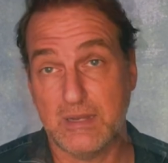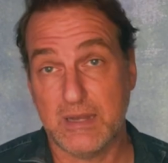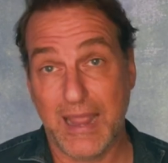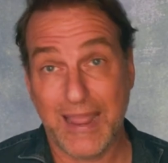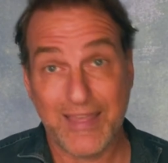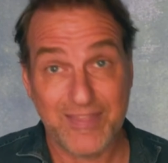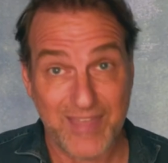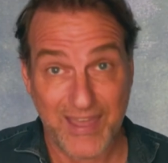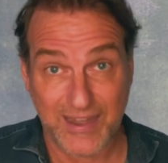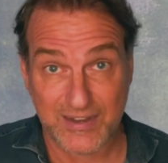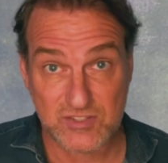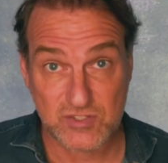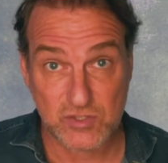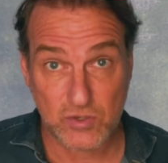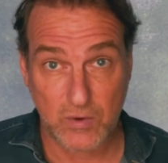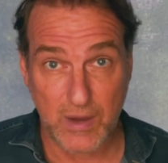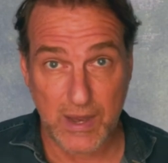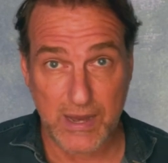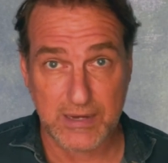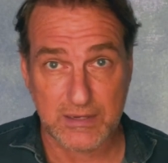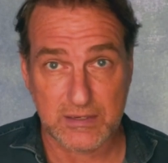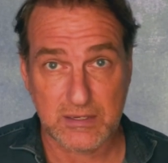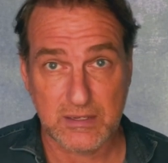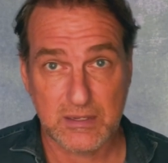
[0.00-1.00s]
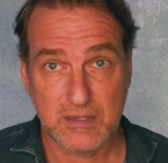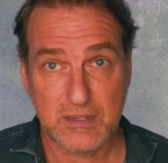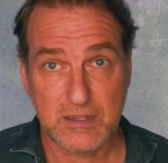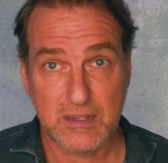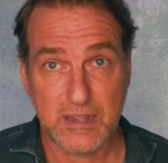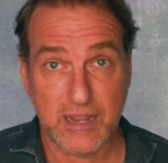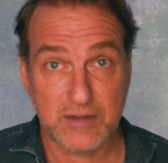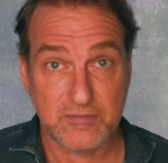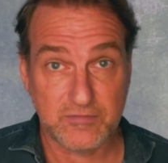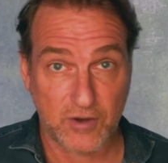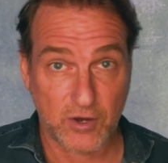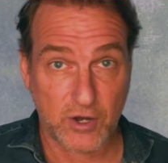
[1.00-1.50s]
And that is great
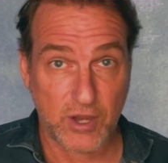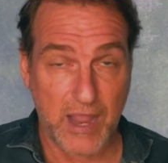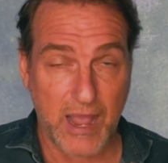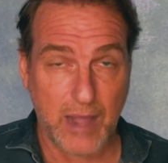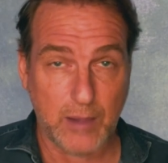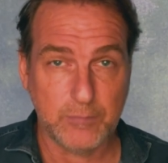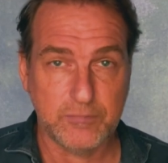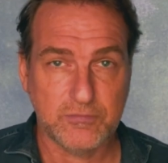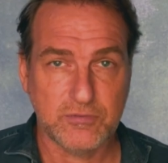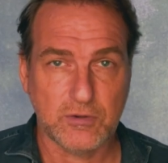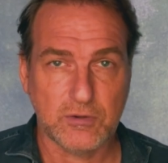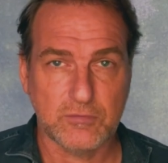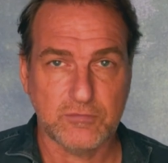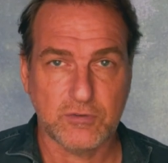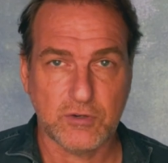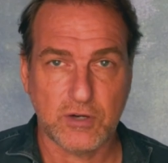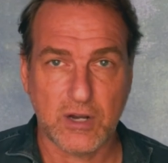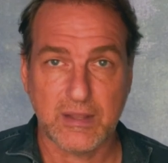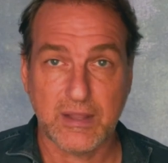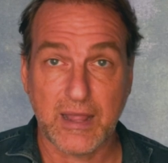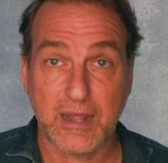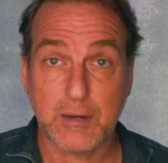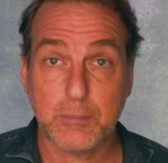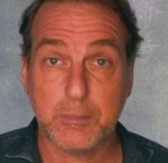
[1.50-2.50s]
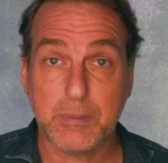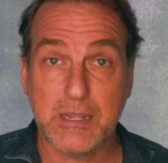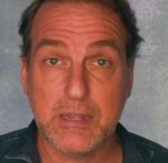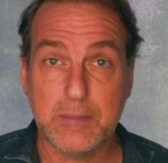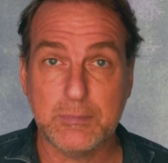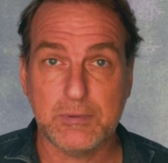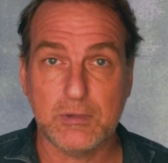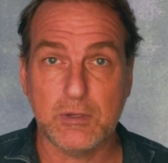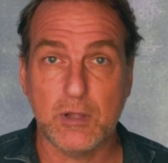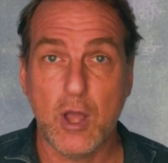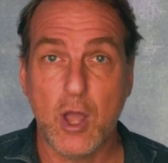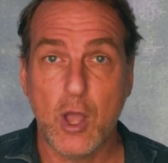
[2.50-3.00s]
and very helpful for a lot of
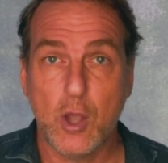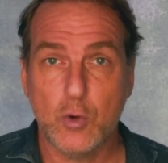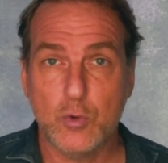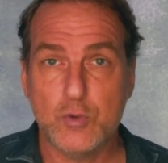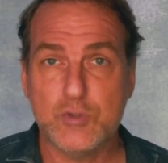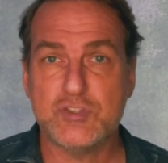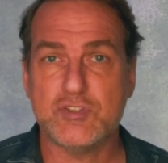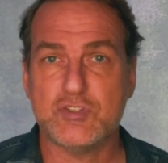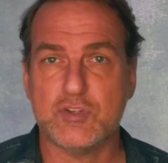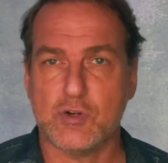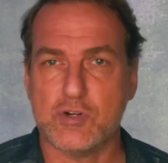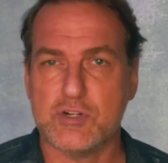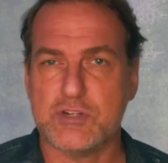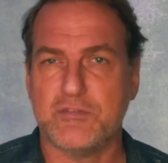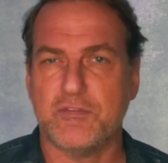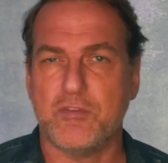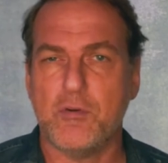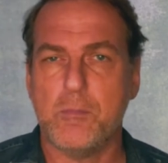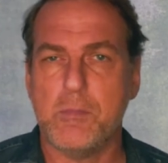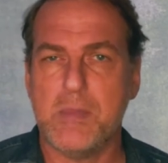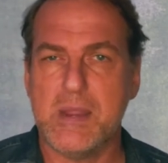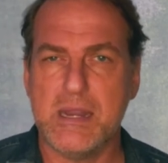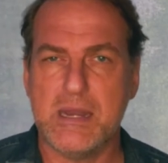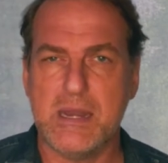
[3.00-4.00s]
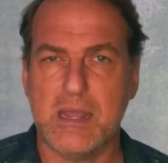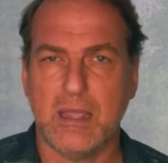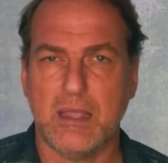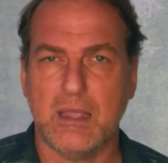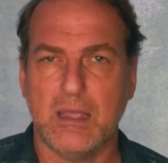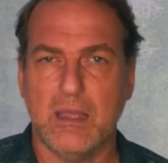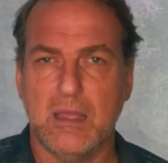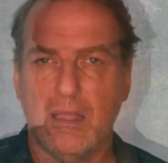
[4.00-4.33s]
people who search for meaning.